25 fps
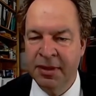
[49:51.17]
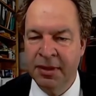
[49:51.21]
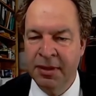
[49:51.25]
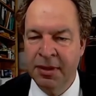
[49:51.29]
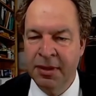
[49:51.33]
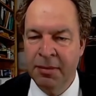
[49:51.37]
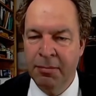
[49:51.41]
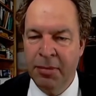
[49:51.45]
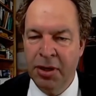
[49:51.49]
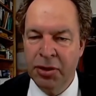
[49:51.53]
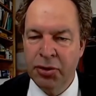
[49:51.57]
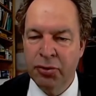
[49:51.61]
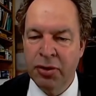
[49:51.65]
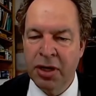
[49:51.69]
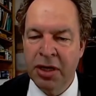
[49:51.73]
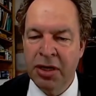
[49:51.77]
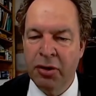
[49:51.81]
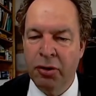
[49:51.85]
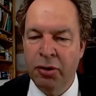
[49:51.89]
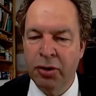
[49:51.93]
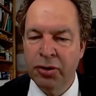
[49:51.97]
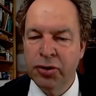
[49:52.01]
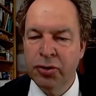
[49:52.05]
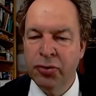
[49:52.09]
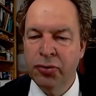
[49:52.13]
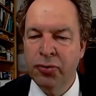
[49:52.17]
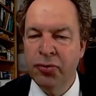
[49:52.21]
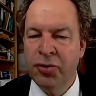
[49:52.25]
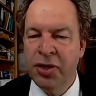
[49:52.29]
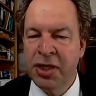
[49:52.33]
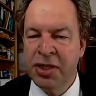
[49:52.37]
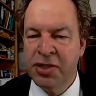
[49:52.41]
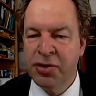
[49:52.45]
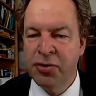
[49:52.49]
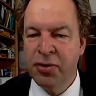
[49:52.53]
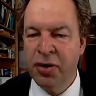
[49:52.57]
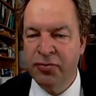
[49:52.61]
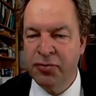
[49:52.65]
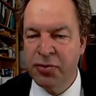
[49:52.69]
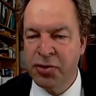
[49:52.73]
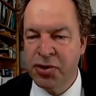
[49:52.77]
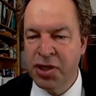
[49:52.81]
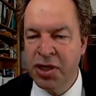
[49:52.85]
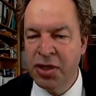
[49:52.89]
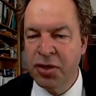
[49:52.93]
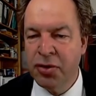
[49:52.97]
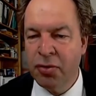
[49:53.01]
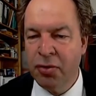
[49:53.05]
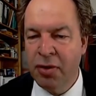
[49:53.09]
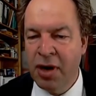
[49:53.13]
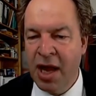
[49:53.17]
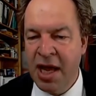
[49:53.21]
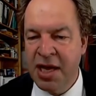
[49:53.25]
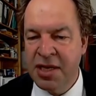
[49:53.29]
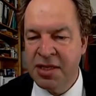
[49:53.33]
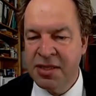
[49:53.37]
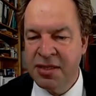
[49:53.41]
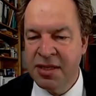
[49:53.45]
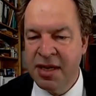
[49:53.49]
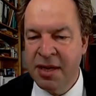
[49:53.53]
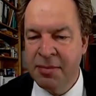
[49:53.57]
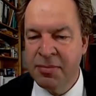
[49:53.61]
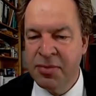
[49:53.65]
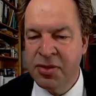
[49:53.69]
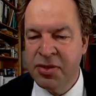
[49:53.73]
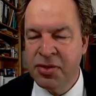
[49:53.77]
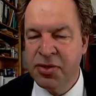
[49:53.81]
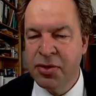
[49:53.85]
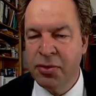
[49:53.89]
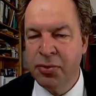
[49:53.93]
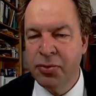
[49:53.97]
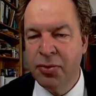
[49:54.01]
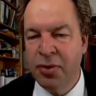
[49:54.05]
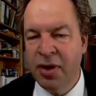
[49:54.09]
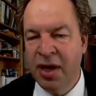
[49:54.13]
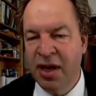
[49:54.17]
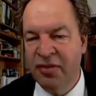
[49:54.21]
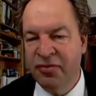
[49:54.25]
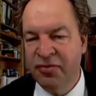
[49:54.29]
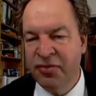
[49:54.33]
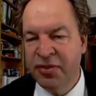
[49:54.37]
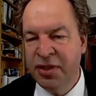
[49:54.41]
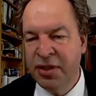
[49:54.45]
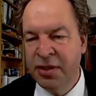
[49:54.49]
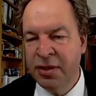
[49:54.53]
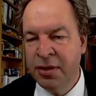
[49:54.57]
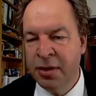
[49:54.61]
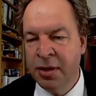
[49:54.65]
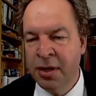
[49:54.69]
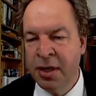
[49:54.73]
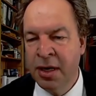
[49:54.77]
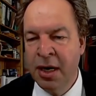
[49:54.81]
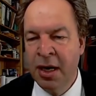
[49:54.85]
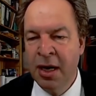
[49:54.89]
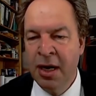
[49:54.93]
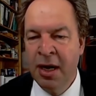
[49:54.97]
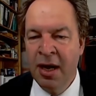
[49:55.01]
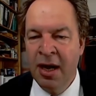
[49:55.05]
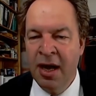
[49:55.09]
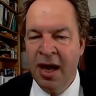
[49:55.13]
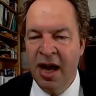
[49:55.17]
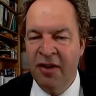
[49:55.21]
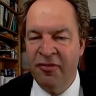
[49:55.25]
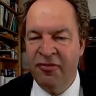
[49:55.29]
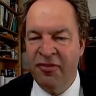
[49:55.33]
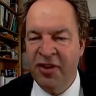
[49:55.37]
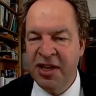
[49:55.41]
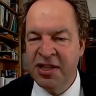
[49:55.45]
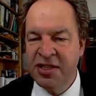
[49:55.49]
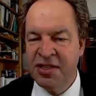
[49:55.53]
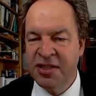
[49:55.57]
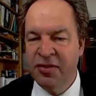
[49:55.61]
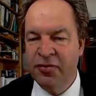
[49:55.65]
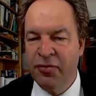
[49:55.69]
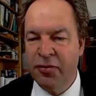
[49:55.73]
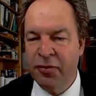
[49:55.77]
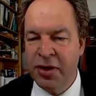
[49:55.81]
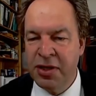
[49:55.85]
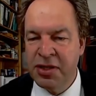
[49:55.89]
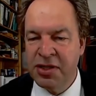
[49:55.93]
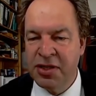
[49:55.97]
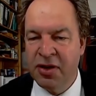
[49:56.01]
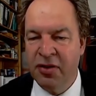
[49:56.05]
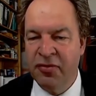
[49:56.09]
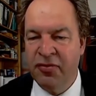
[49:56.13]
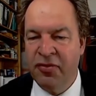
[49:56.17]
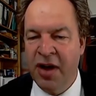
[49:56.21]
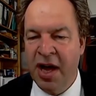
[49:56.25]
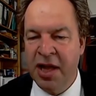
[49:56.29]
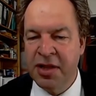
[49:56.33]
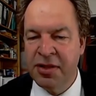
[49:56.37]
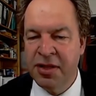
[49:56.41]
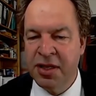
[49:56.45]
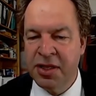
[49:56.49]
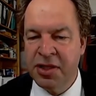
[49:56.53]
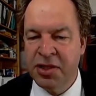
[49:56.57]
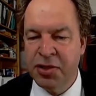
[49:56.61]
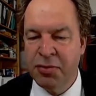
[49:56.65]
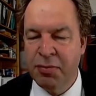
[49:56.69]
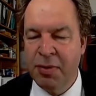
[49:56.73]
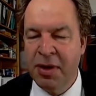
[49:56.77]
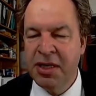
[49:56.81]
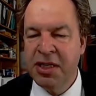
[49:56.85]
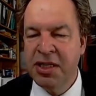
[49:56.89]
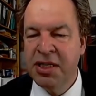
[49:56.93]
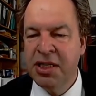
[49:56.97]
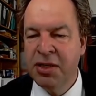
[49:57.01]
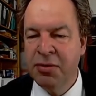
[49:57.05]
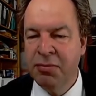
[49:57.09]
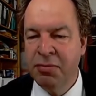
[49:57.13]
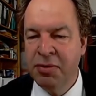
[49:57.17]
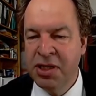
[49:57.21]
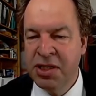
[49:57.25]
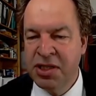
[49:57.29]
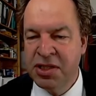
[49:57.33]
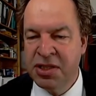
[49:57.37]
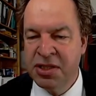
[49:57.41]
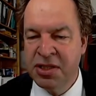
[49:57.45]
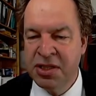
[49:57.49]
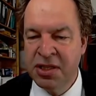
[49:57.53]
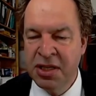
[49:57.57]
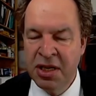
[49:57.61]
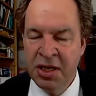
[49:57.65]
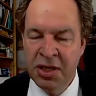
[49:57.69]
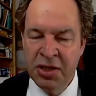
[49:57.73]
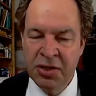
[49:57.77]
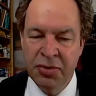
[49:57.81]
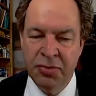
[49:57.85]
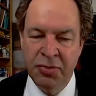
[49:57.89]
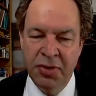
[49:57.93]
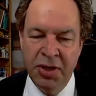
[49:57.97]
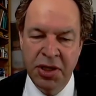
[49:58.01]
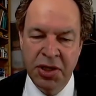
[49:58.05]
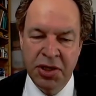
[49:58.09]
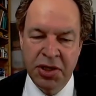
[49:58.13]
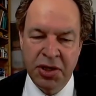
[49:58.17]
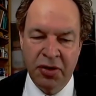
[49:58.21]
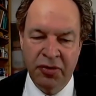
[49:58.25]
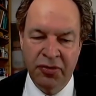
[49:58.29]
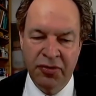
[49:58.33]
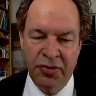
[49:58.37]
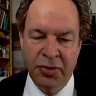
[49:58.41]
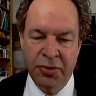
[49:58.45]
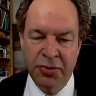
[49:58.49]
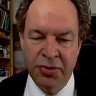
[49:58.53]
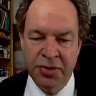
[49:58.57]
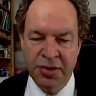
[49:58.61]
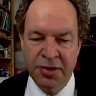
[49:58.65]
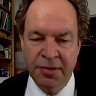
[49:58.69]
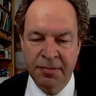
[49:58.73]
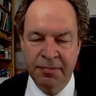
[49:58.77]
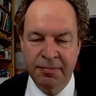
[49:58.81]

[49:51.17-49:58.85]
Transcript: But you can also do this. You have to synchronize them, so you have here a phase difference of 120 degrees to each of those.